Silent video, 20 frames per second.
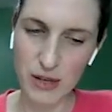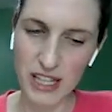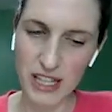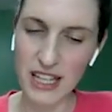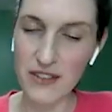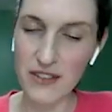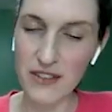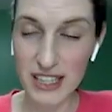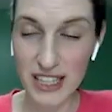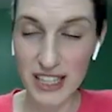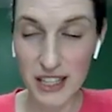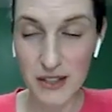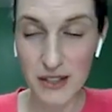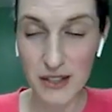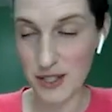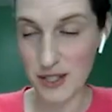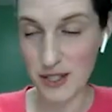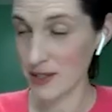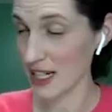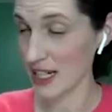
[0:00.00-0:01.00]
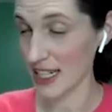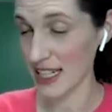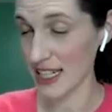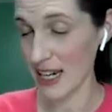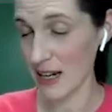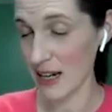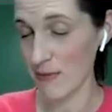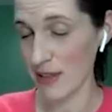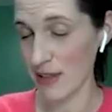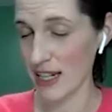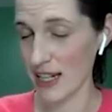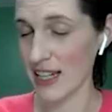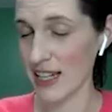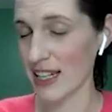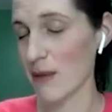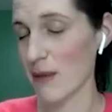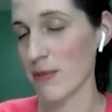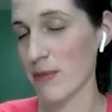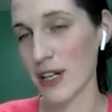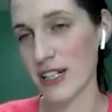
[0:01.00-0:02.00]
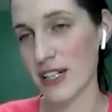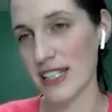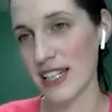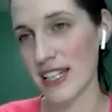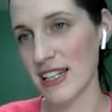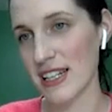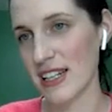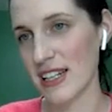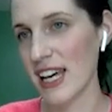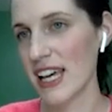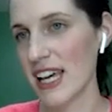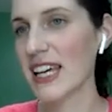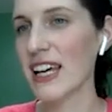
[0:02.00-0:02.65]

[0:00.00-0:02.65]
But in the event that you do need them, that person